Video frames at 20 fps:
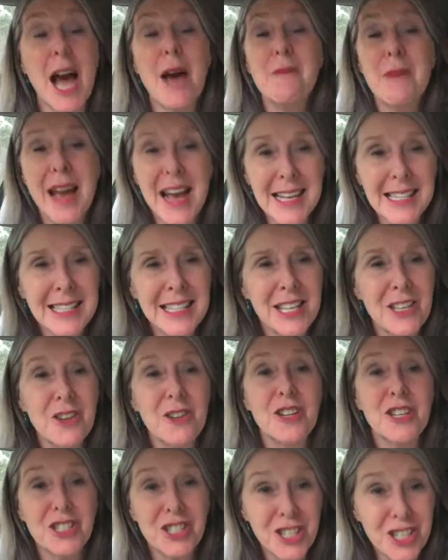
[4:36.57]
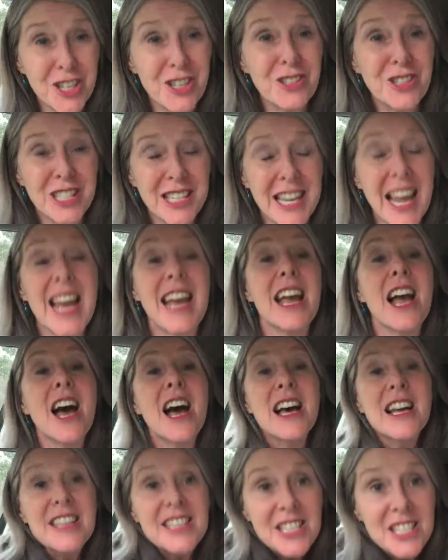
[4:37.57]
I'm asking you to choose today
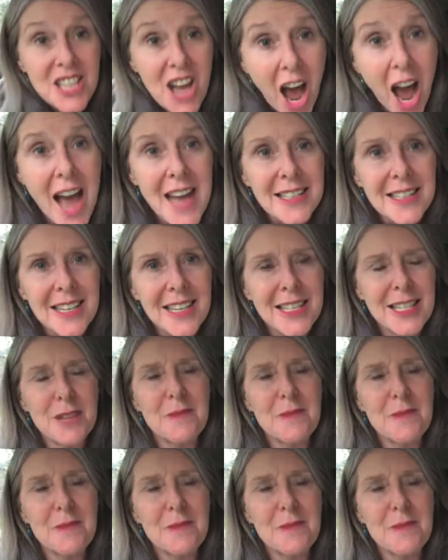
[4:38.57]
not